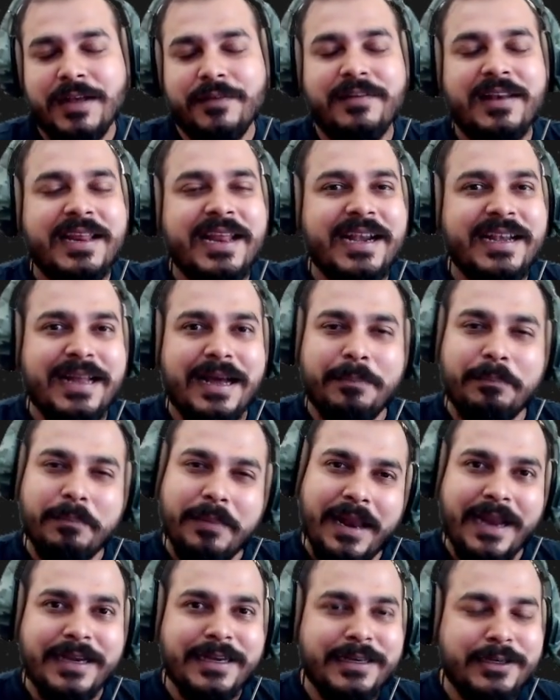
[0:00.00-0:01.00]
will get
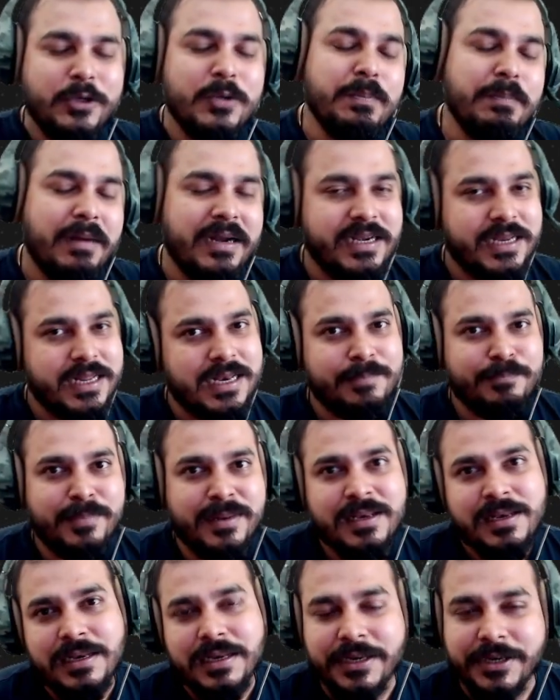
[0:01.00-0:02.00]
applied to
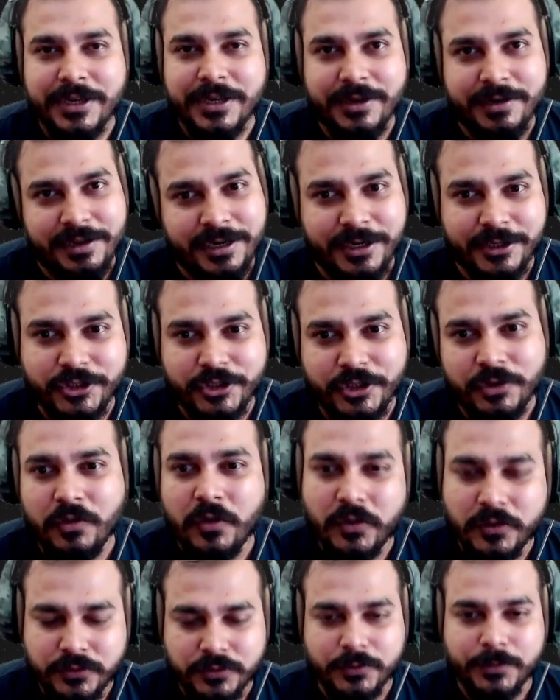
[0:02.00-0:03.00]
multiple linear regression
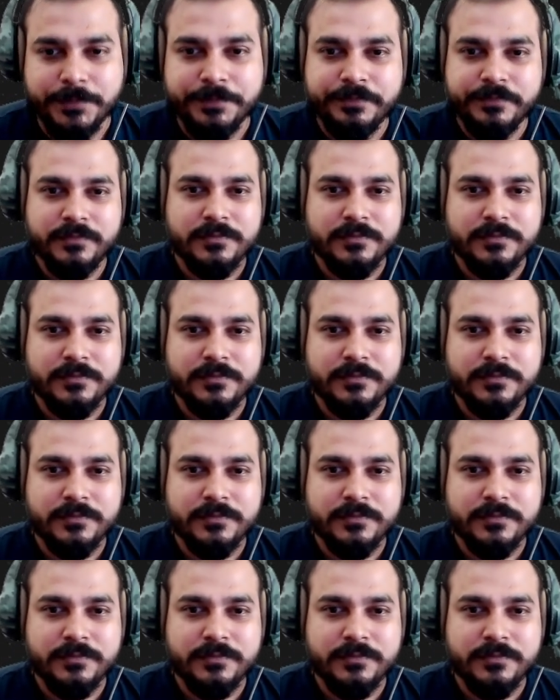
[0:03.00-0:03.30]
also.